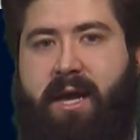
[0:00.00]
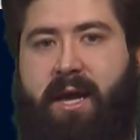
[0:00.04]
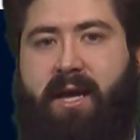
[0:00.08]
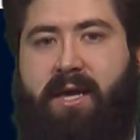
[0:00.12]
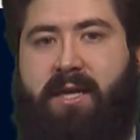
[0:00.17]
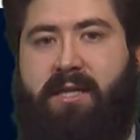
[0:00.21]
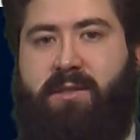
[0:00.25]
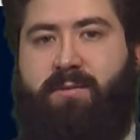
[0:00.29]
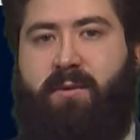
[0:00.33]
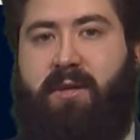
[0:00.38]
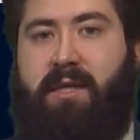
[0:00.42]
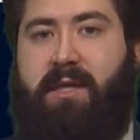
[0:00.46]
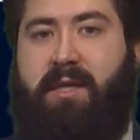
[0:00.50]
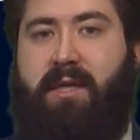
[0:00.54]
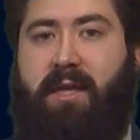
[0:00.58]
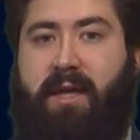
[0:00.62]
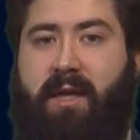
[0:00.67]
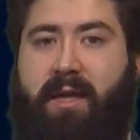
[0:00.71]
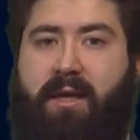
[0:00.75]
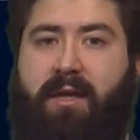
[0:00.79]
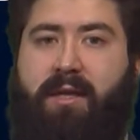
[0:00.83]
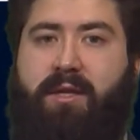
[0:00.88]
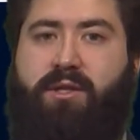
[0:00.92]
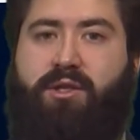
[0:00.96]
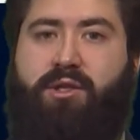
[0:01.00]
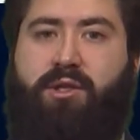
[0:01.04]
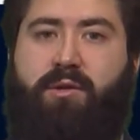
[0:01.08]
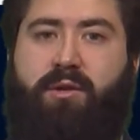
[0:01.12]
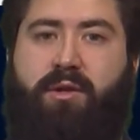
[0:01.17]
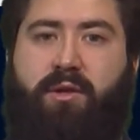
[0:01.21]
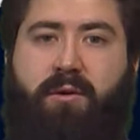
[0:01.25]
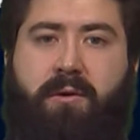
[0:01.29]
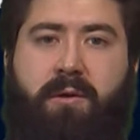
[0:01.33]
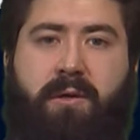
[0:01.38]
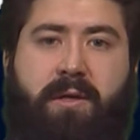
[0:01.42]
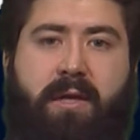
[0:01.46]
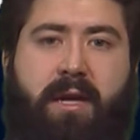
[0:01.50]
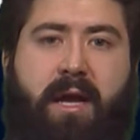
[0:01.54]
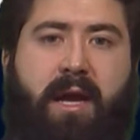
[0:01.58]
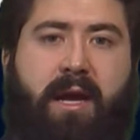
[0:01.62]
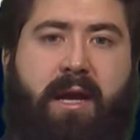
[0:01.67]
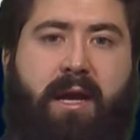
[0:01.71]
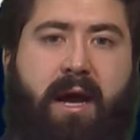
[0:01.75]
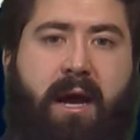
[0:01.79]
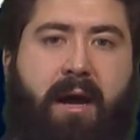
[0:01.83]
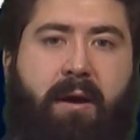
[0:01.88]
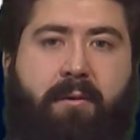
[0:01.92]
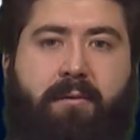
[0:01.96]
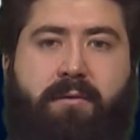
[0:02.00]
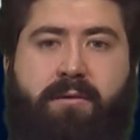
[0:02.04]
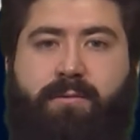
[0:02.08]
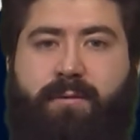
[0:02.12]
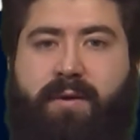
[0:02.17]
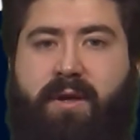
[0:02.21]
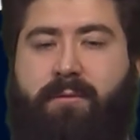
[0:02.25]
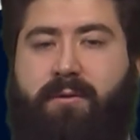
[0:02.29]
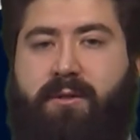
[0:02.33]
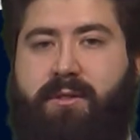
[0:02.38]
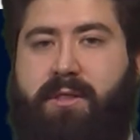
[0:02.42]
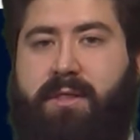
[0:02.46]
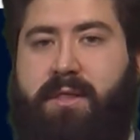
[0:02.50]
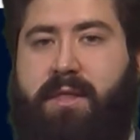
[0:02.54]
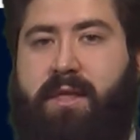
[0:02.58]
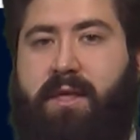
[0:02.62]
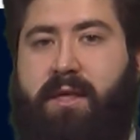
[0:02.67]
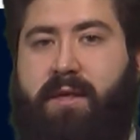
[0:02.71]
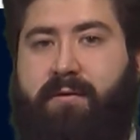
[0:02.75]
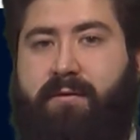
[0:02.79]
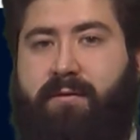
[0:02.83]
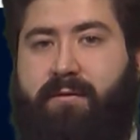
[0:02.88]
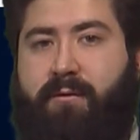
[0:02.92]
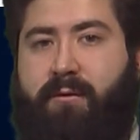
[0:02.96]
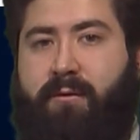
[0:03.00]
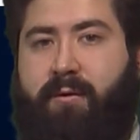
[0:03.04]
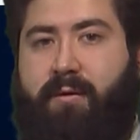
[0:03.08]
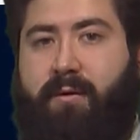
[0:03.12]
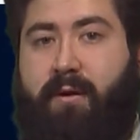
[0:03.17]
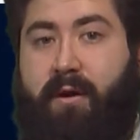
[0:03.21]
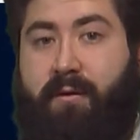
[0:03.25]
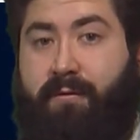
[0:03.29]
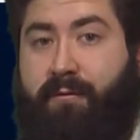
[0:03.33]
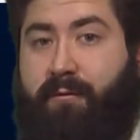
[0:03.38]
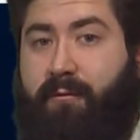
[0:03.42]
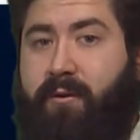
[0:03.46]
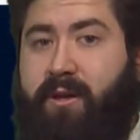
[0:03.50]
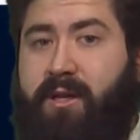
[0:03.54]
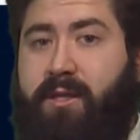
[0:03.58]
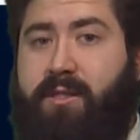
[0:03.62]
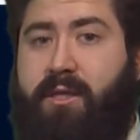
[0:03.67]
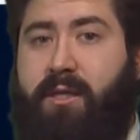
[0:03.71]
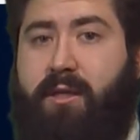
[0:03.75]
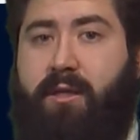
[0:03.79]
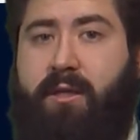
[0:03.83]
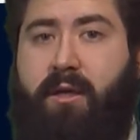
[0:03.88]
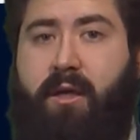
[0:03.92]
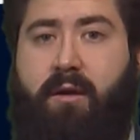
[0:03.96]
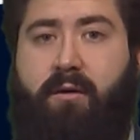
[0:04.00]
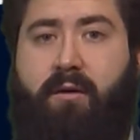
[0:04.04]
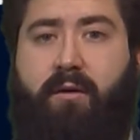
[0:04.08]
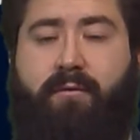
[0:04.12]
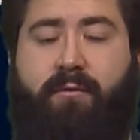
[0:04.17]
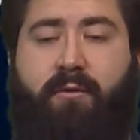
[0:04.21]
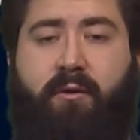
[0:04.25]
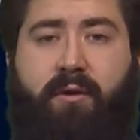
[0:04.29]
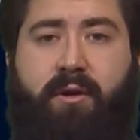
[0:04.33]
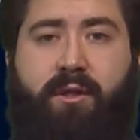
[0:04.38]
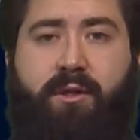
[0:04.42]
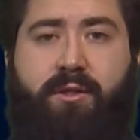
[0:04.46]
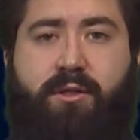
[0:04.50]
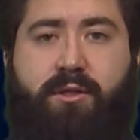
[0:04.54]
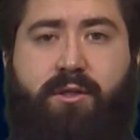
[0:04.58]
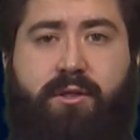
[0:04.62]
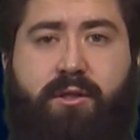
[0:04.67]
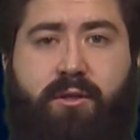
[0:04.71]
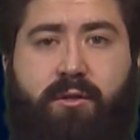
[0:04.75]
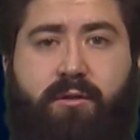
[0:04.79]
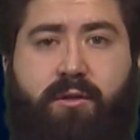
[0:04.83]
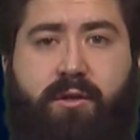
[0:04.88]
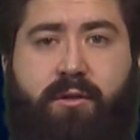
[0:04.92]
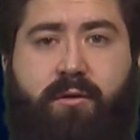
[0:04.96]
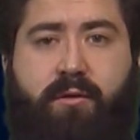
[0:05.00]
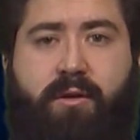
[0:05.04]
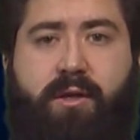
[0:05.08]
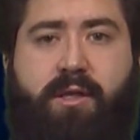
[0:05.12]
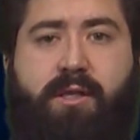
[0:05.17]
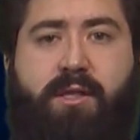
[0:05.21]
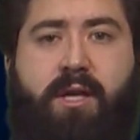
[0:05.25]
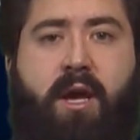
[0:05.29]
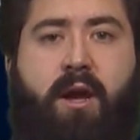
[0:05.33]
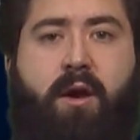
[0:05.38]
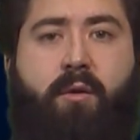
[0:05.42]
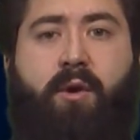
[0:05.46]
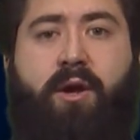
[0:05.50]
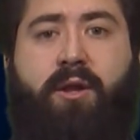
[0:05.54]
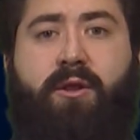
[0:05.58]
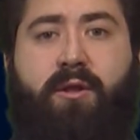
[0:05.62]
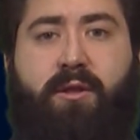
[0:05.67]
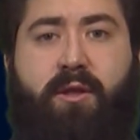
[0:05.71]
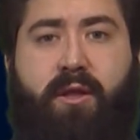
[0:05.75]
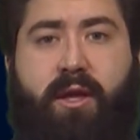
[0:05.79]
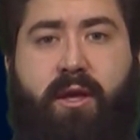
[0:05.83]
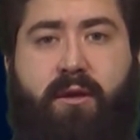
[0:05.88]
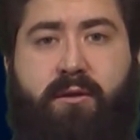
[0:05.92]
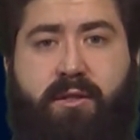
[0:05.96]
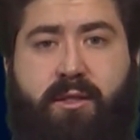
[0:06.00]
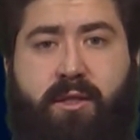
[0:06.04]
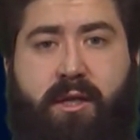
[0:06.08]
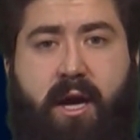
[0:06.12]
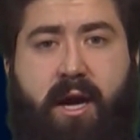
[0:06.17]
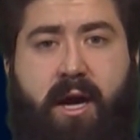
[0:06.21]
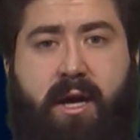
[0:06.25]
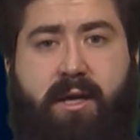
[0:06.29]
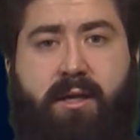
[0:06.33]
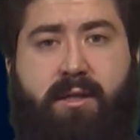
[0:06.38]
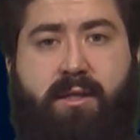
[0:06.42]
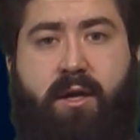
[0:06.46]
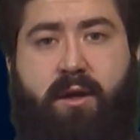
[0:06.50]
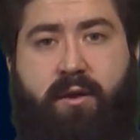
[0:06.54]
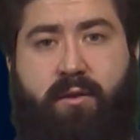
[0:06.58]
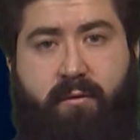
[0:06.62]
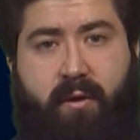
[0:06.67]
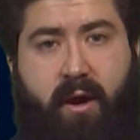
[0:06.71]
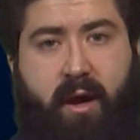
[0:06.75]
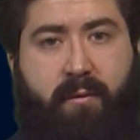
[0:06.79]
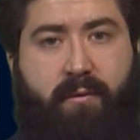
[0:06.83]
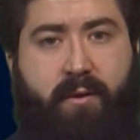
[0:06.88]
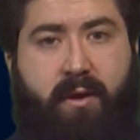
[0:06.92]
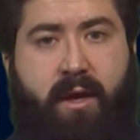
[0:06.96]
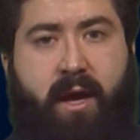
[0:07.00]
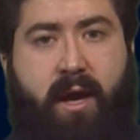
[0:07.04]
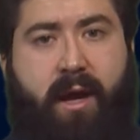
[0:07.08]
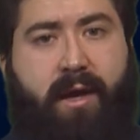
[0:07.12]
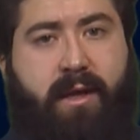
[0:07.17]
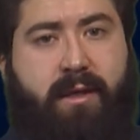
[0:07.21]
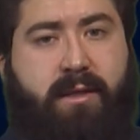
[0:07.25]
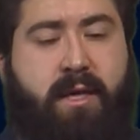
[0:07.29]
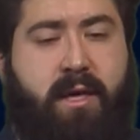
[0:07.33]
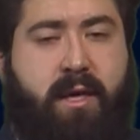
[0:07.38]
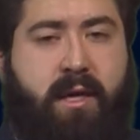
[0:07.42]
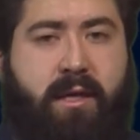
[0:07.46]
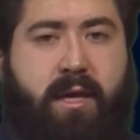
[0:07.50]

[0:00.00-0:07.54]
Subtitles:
As we lean into your 9 hours, we will see a freezing low of 32 degrees with clear skies throughout the night.